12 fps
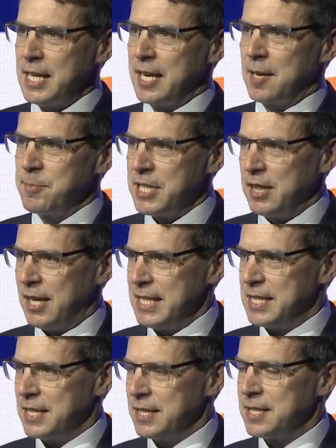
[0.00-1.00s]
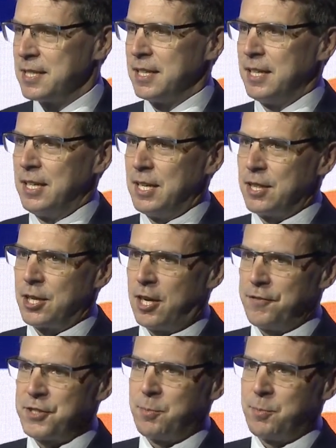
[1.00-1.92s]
And I'm delighted that after